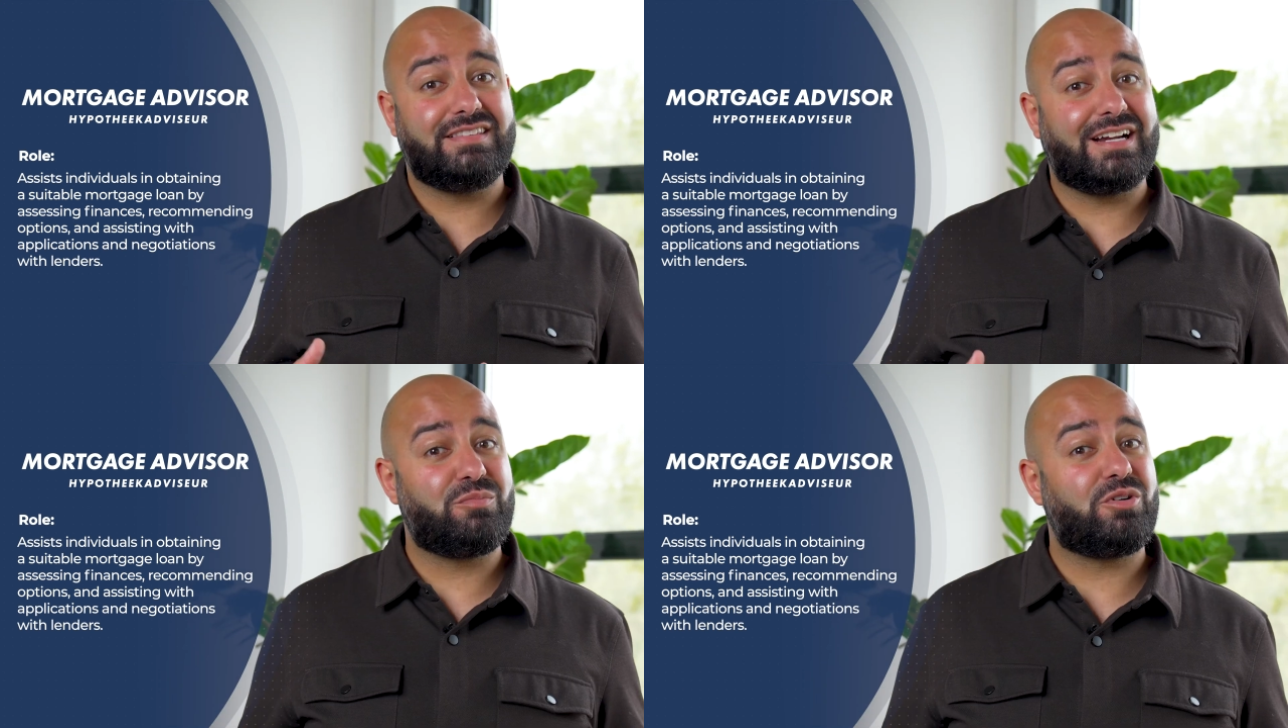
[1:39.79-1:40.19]

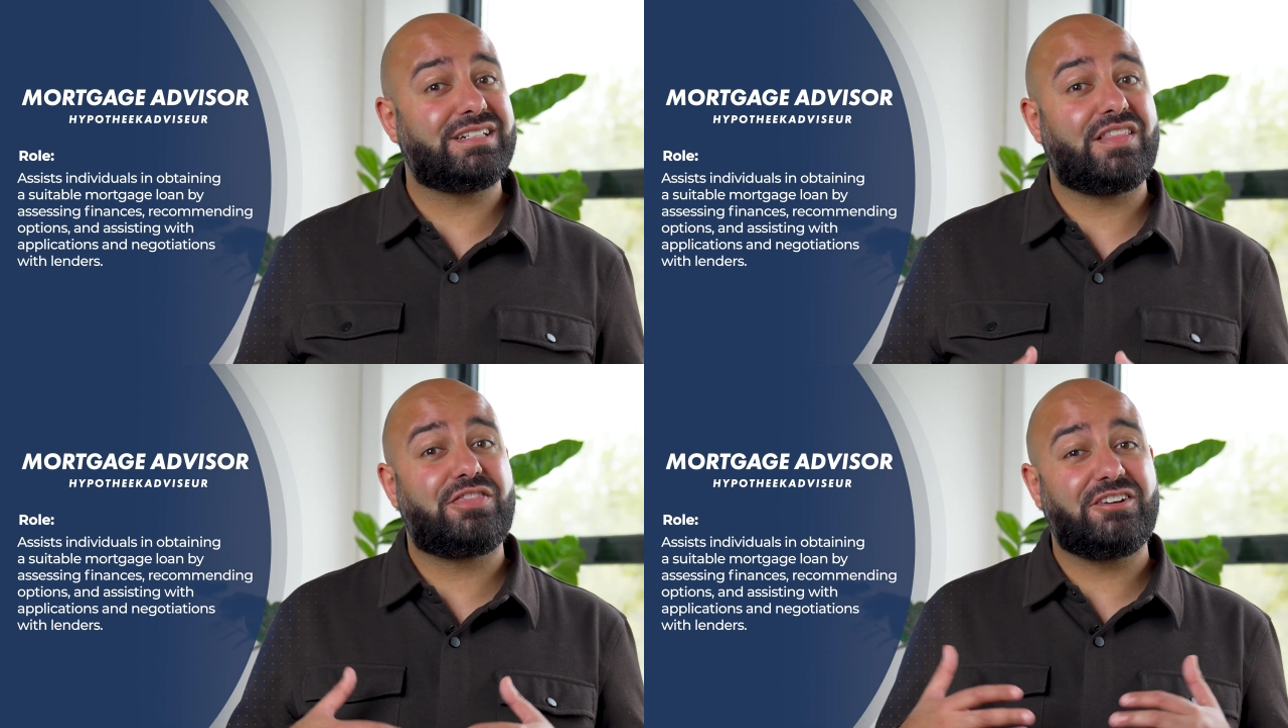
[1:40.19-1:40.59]
There are more
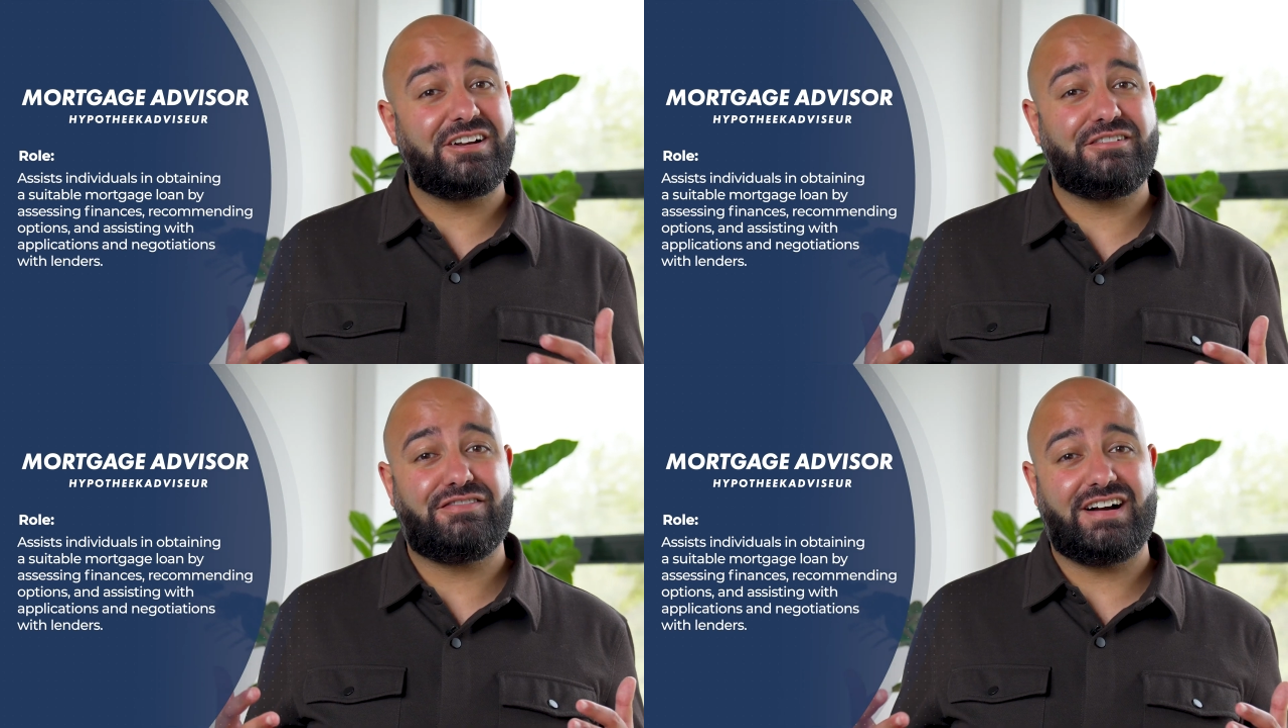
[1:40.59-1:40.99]
than
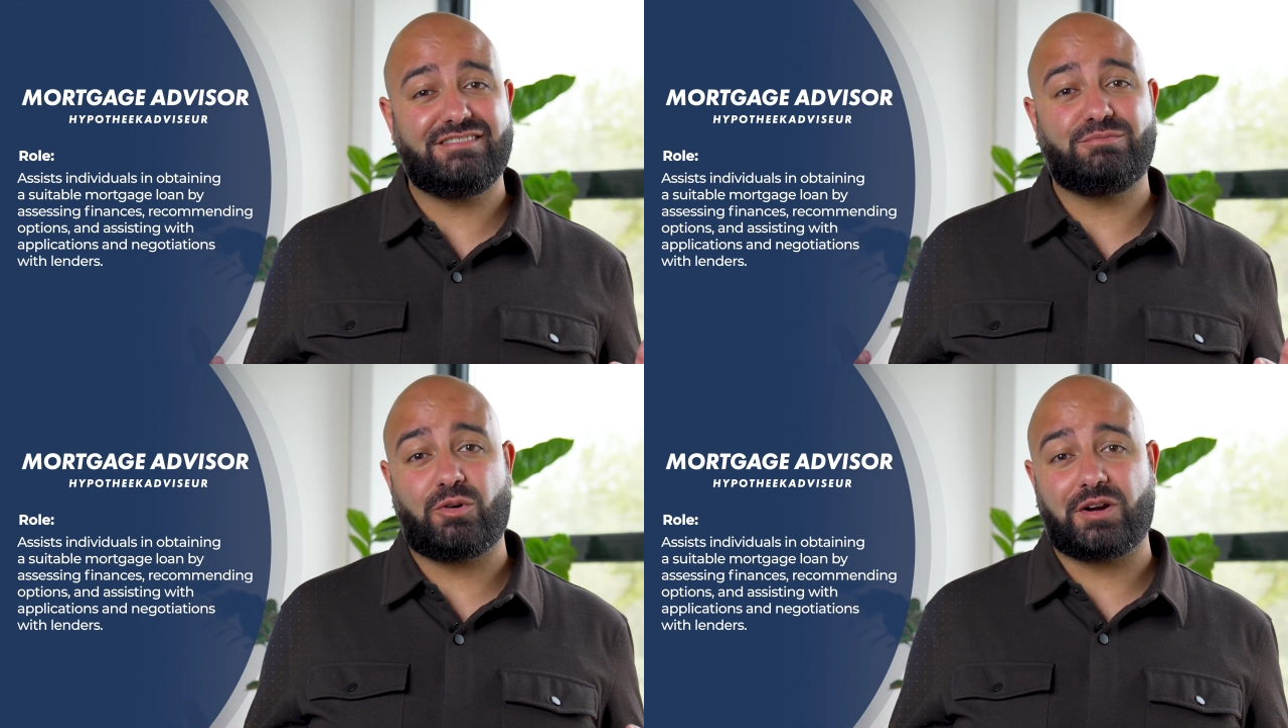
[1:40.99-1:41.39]

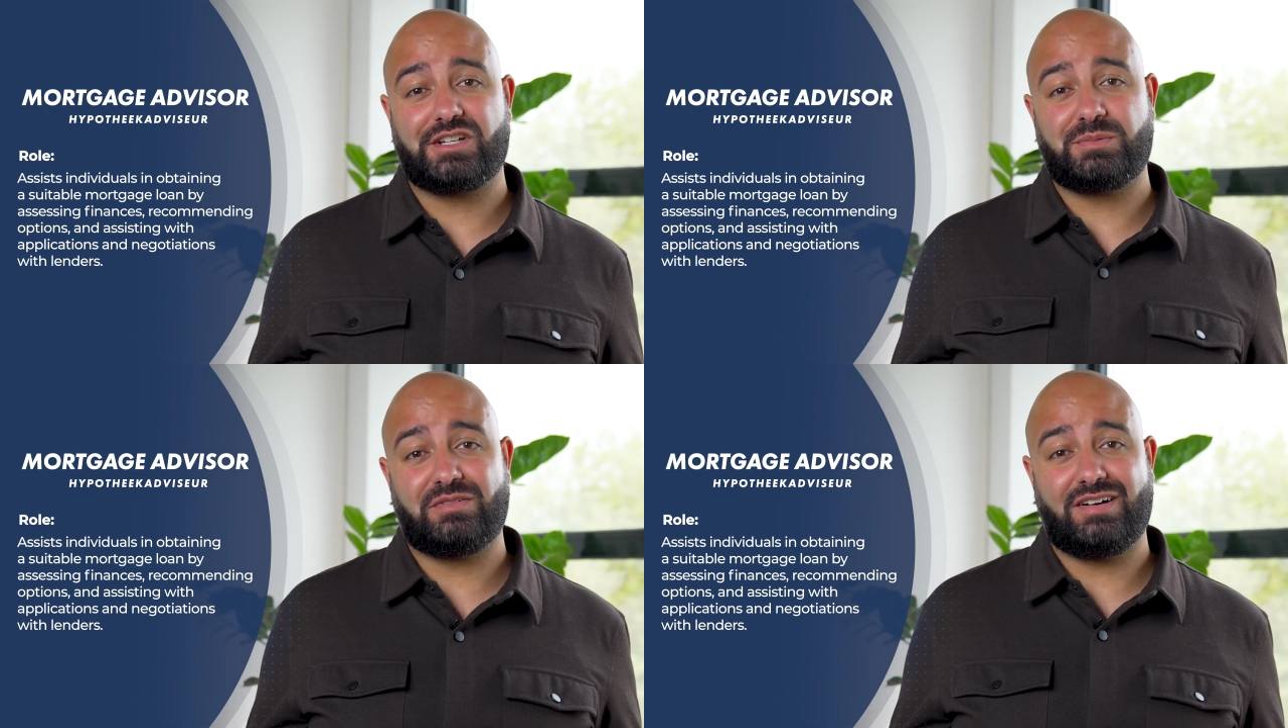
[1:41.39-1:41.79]
35
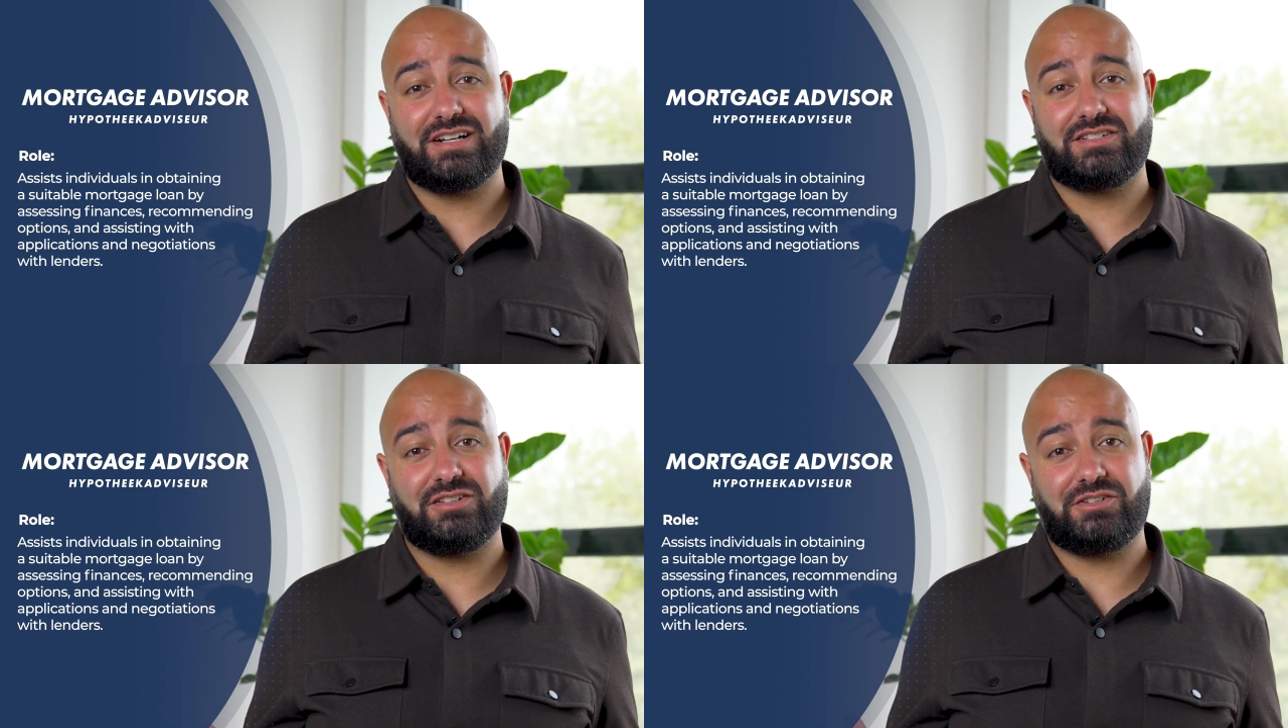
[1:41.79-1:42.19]
mortgage
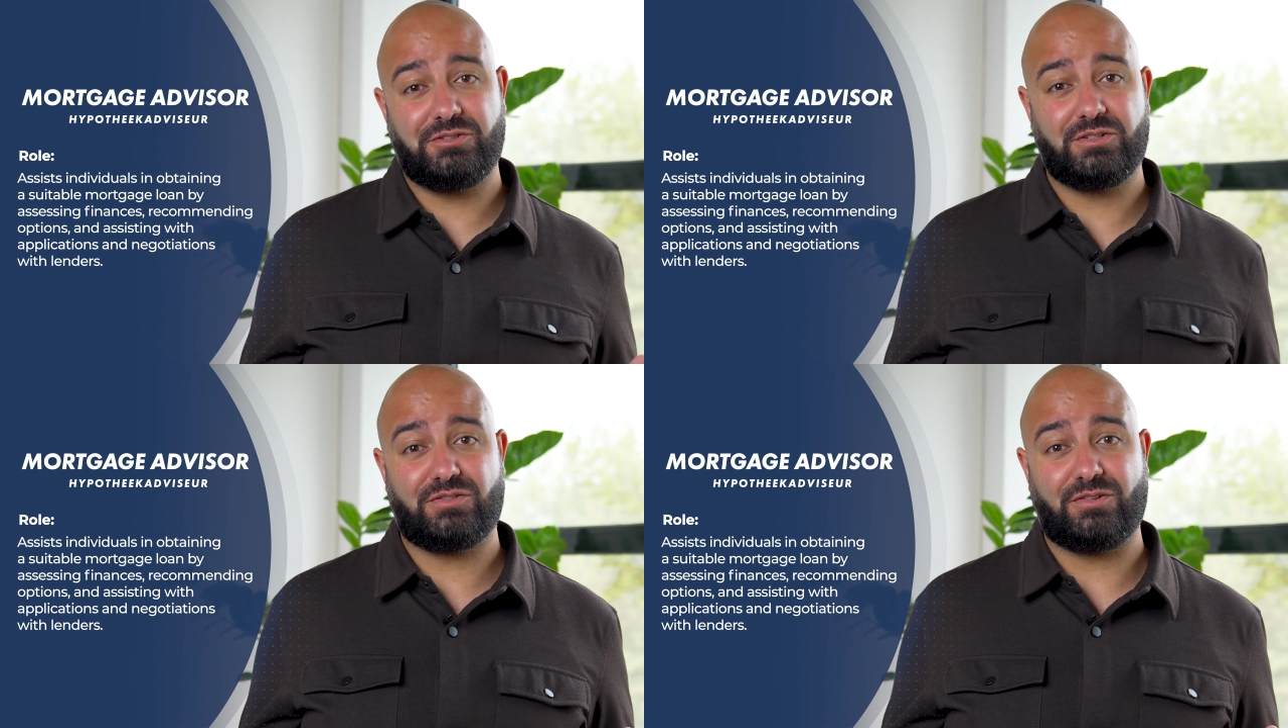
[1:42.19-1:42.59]
providers to
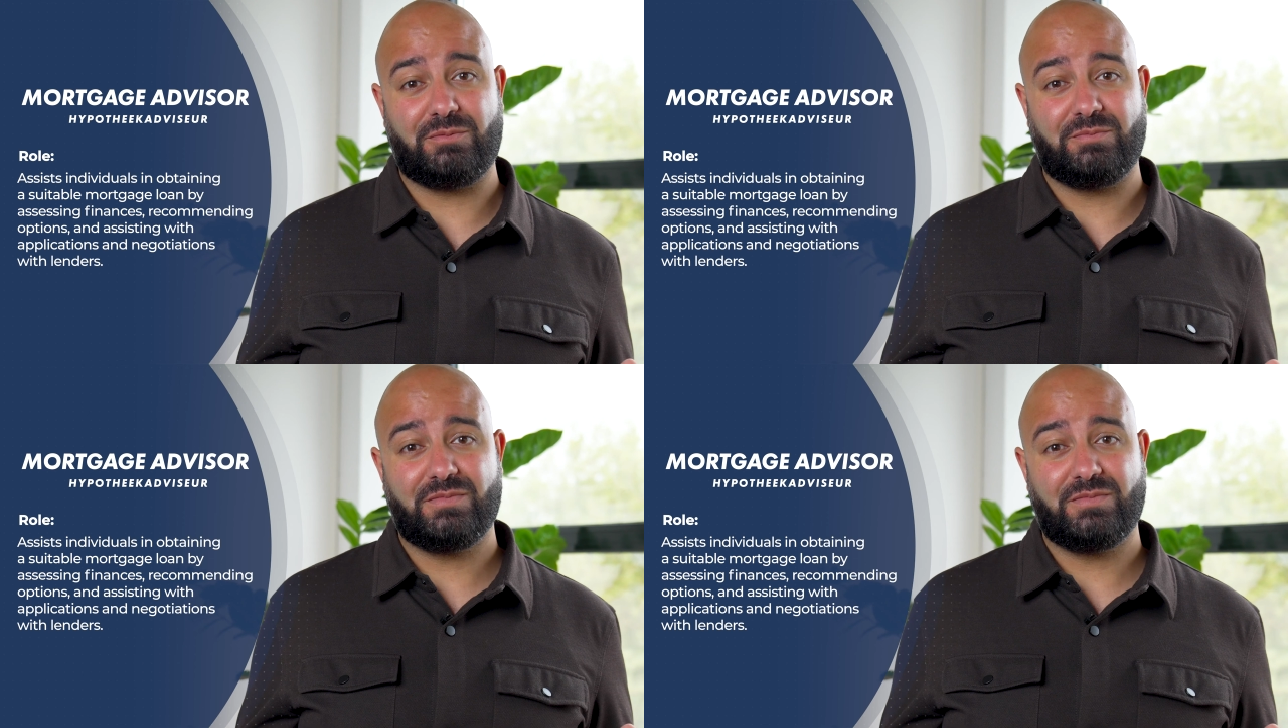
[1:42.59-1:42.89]
choose from,